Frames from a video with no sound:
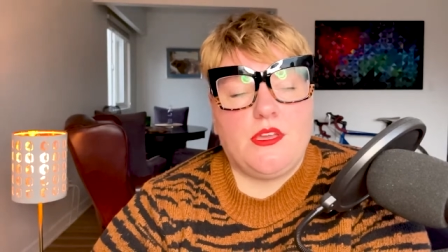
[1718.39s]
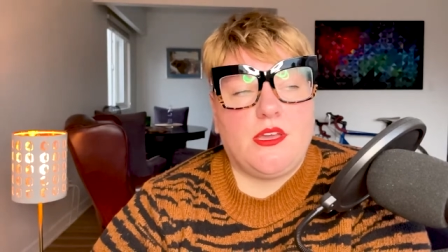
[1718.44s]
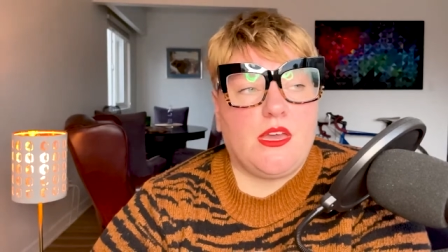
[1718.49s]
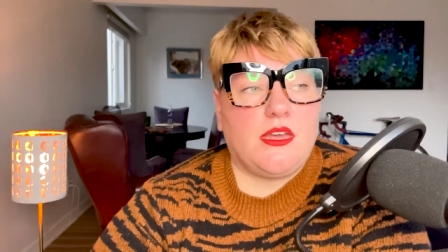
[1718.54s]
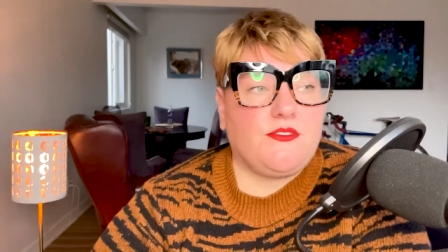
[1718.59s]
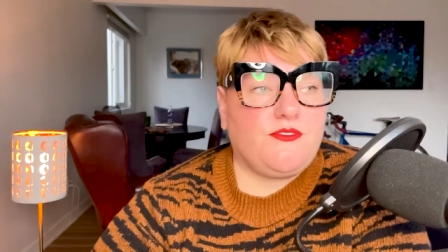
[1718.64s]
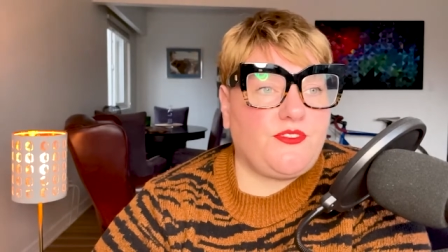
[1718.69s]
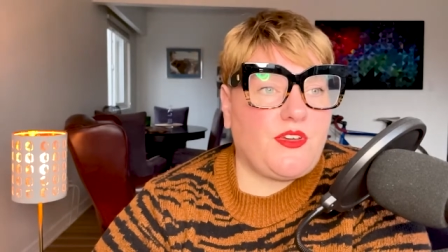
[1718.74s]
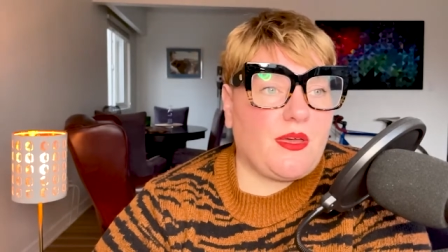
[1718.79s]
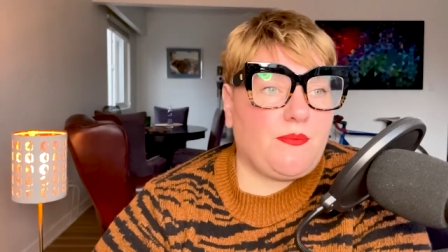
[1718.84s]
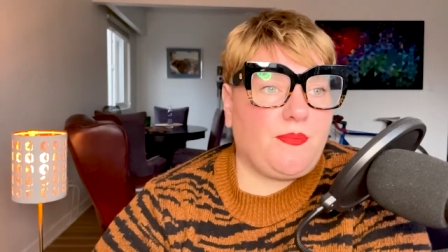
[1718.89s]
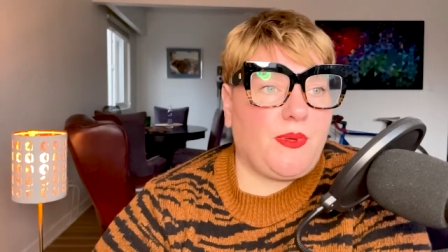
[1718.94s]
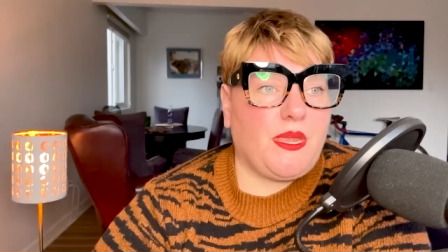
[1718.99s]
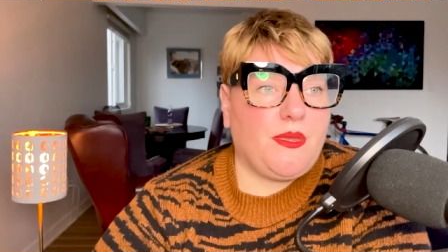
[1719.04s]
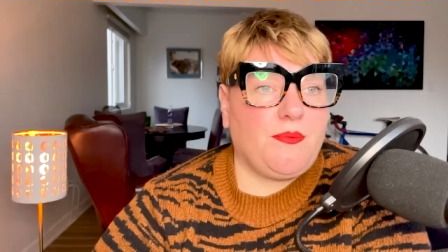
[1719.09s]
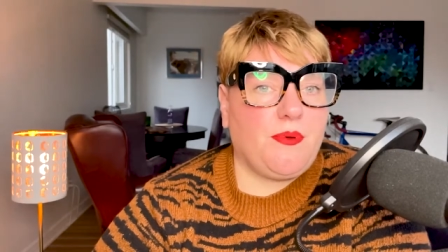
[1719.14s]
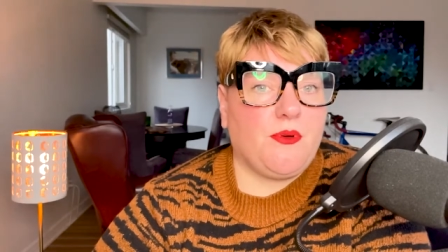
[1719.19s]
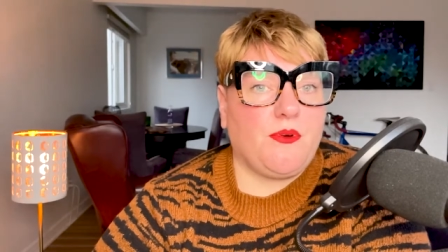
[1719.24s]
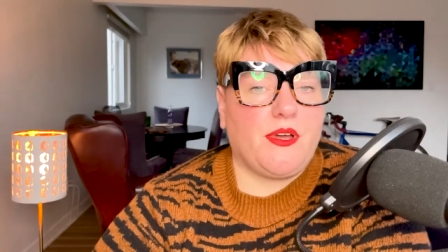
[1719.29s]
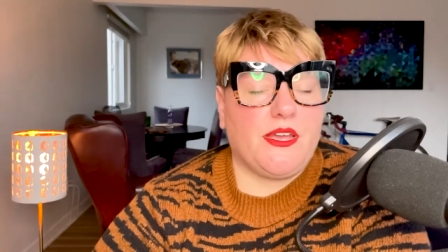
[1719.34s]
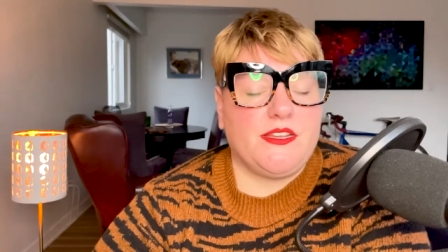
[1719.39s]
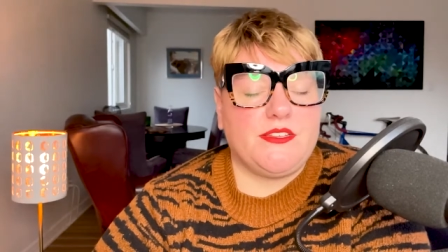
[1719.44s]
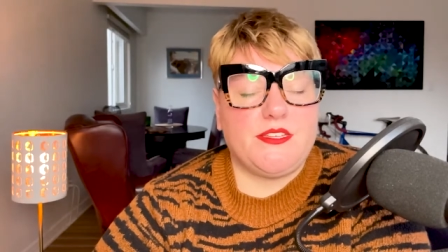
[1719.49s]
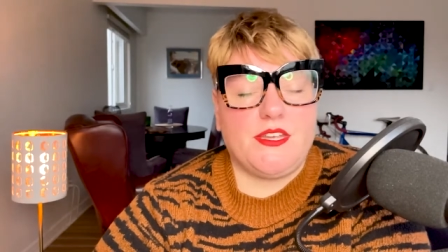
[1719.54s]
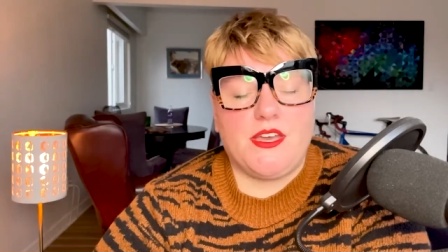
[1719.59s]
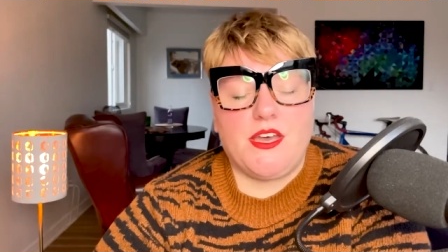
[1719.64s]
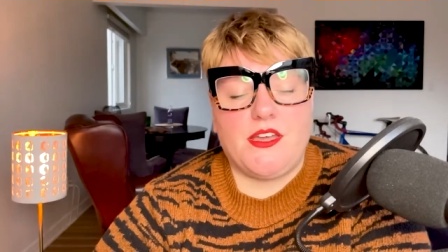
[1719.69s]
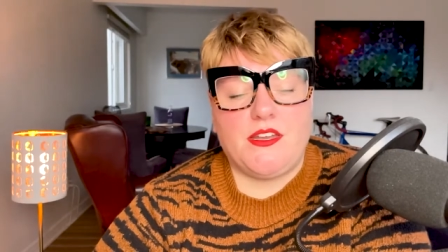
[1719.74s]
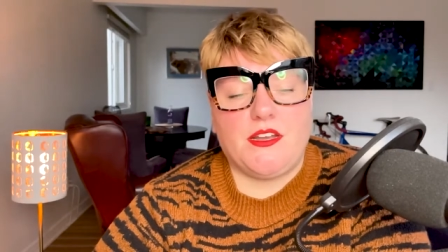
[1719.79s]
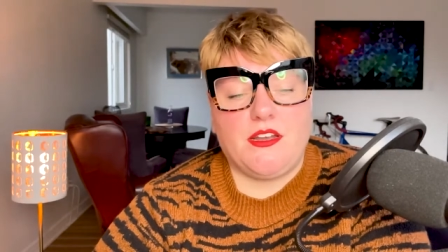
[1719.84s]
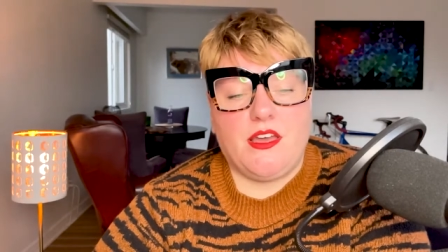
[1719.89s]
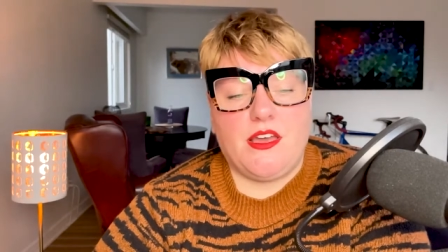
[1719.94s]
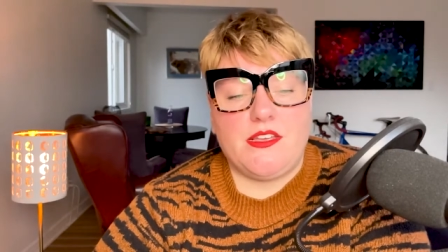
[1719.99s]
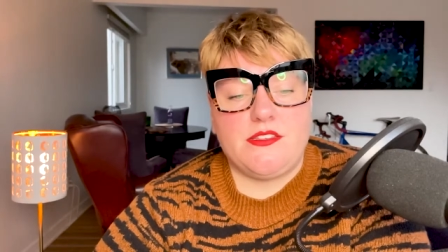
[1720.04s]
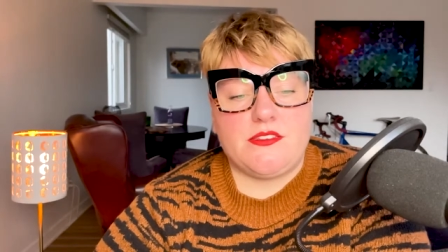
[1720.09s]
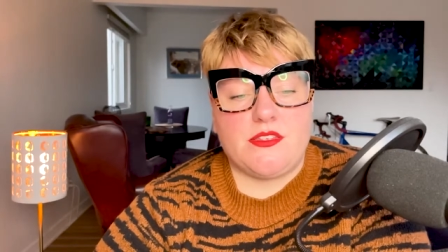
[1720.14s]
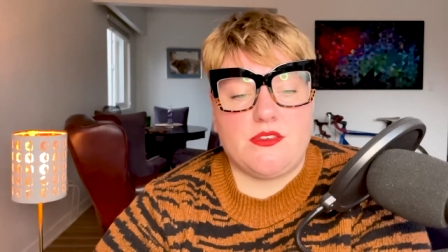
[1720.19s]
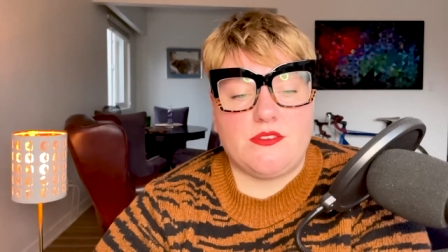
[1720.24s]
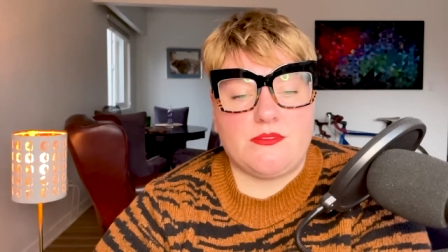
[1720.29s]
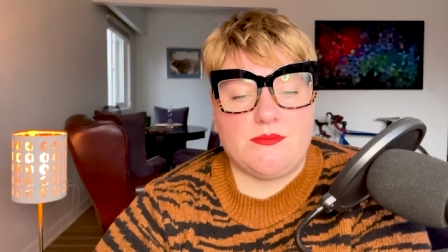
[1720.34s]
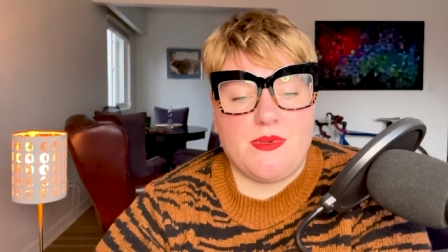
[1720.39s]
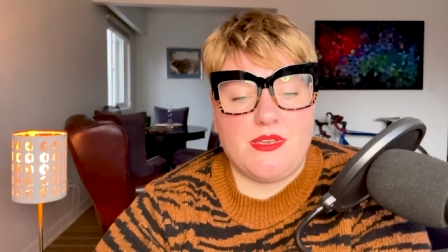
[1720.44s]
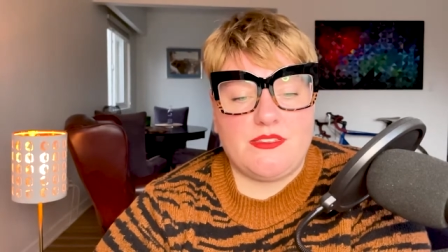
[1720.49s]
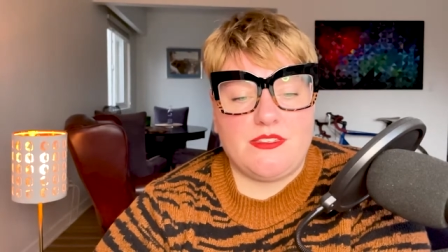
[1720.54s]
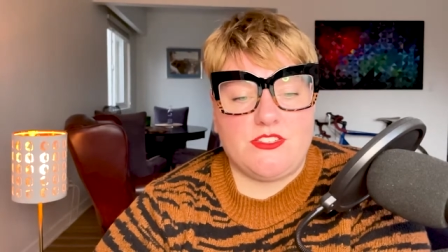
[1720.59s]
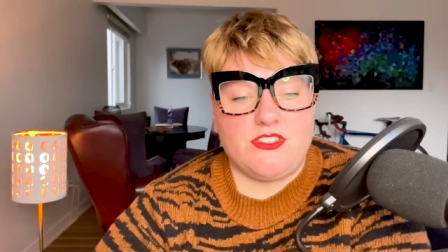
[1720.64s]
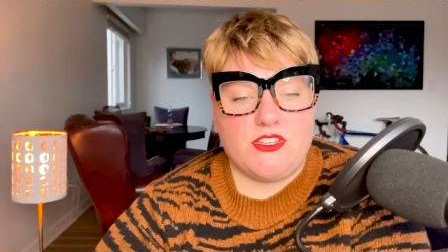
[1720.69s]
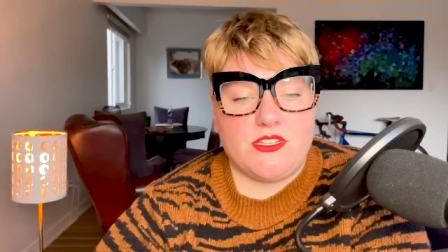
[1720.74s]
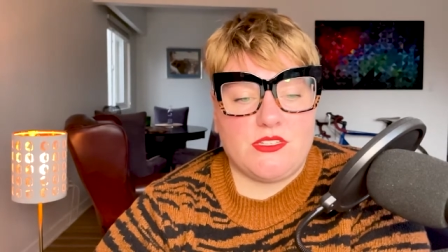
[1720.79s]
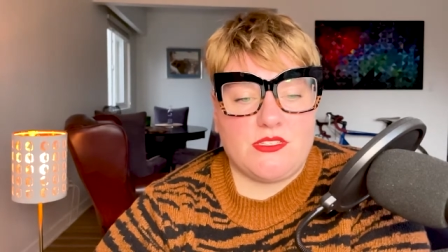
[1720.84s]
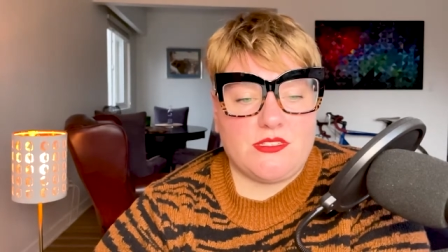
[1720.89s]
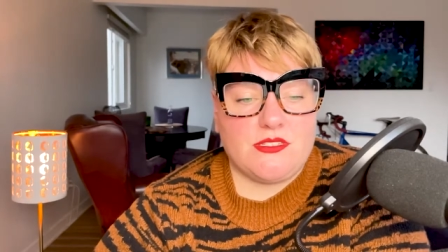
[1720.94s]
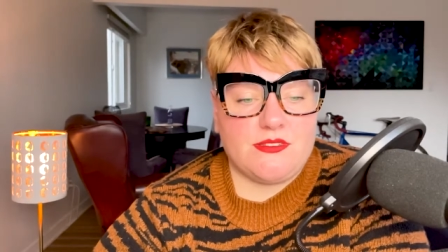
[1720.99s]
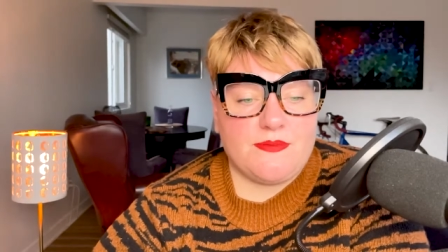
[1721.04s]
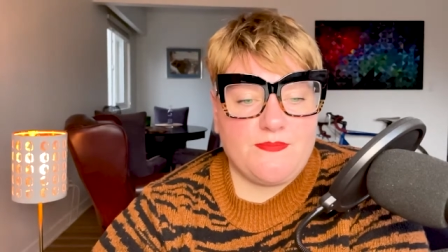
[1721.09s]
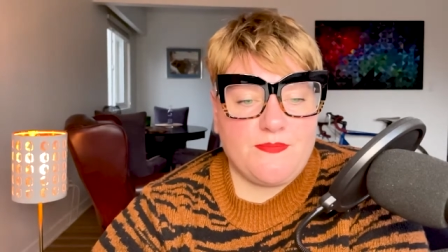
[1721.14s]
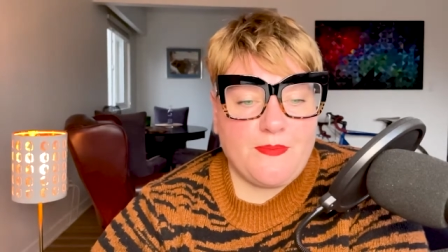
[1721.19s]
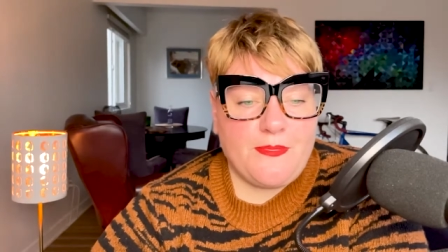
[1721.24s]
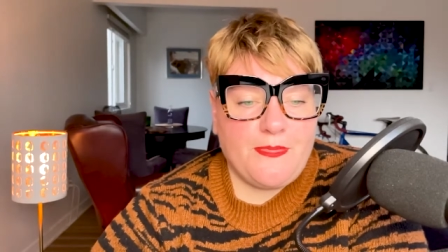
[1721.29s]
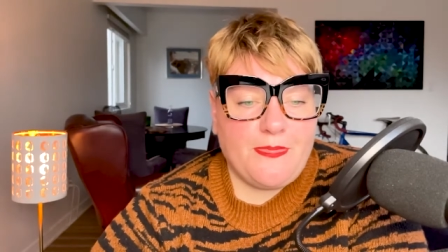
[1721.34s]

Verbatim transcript: And fat people internalize those messages.